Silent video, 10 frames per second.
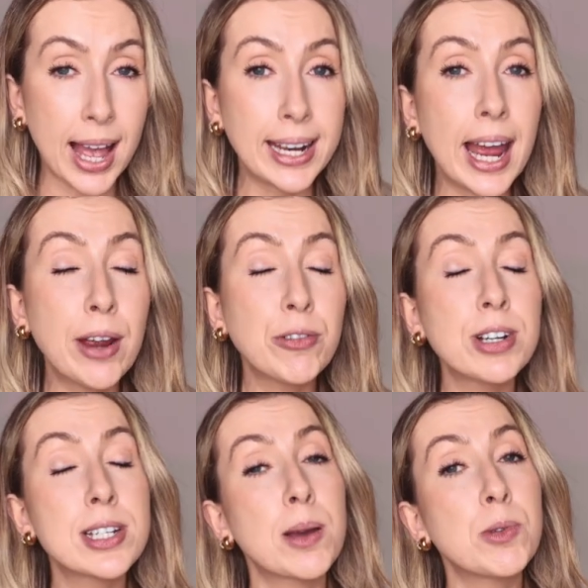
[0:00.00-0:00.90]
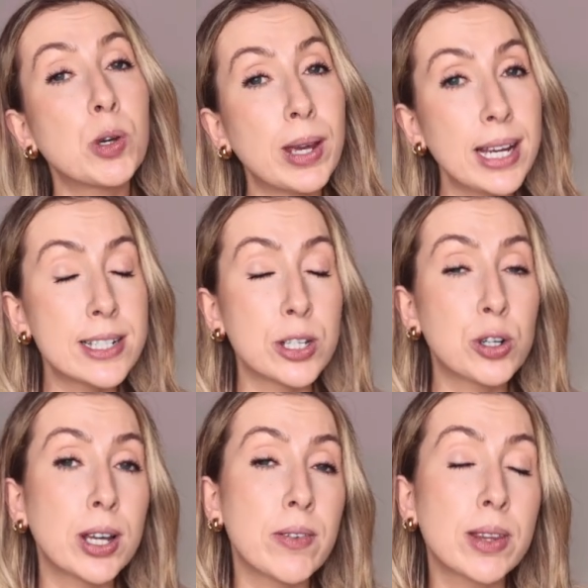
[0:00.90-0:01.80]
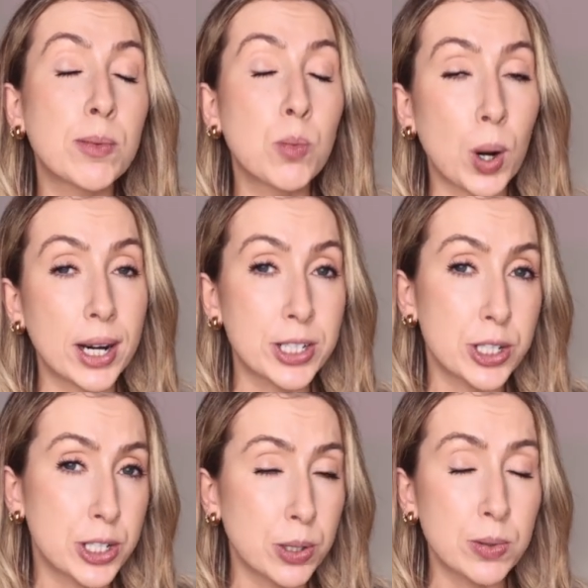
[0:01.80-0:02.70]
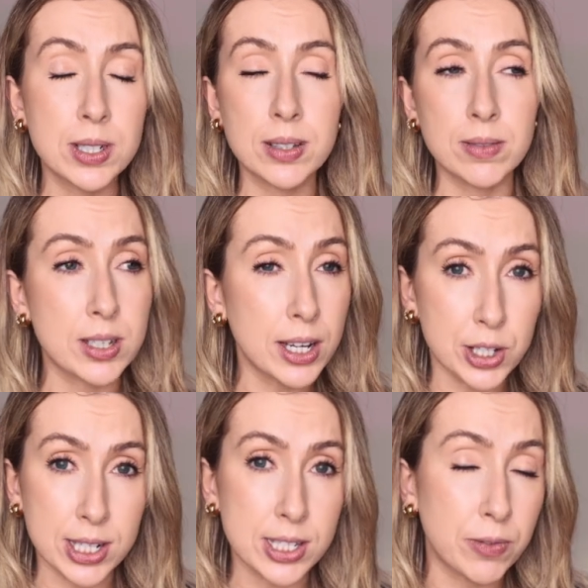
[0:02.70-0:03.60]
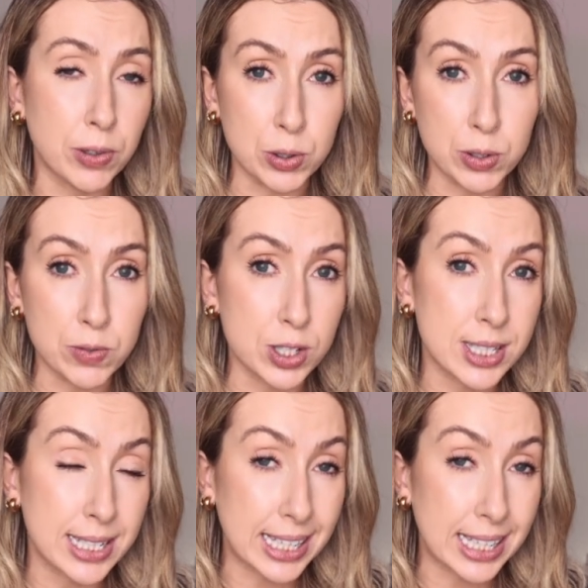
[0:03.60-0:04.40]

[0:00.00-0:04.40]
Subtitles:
And every time you eat, you're giving them work to do to digest the food you've just